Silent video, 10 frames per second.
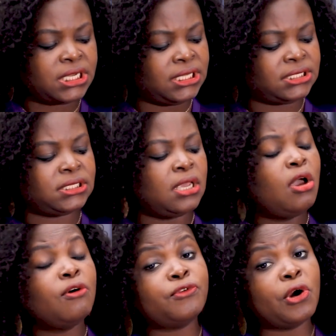it
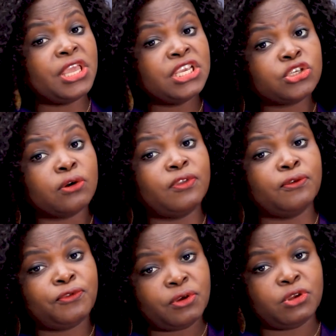for each of the
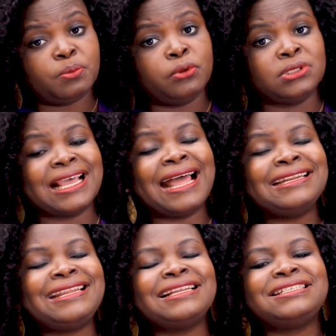variables,
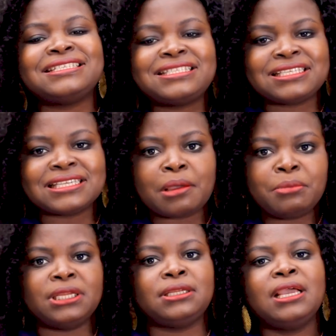and then
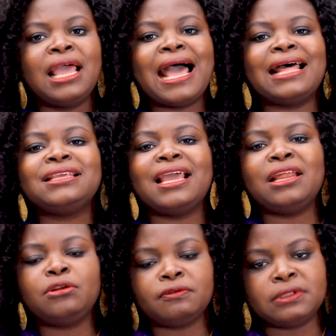determine at the
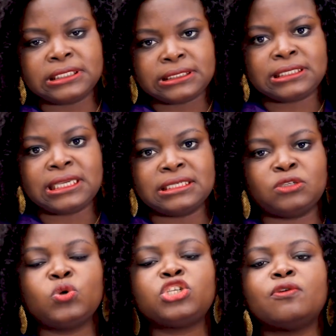end of the test
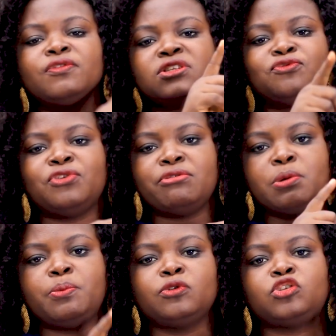which of these
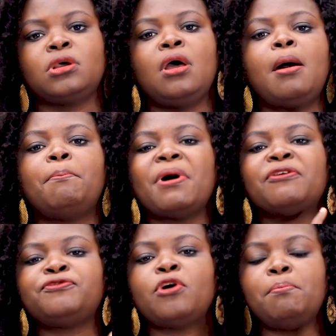variables
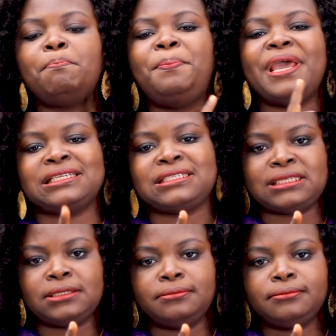perform
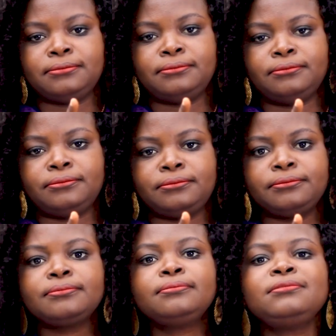best
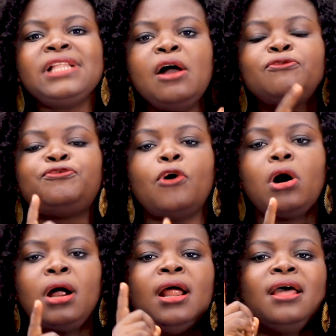
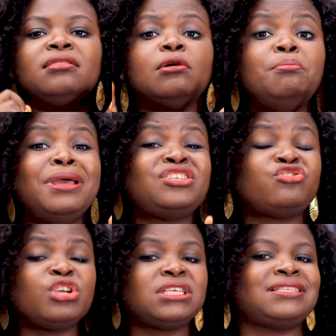for the
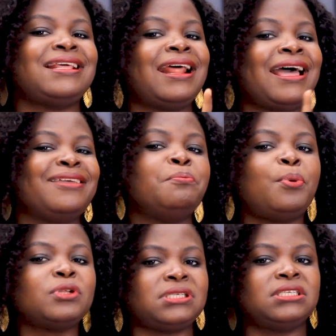metrics that are
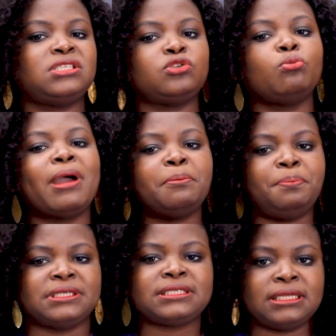important to my
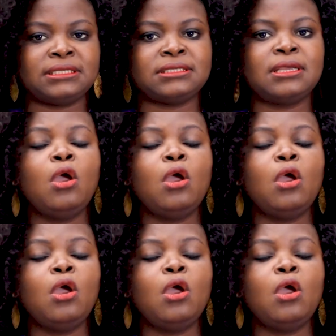business.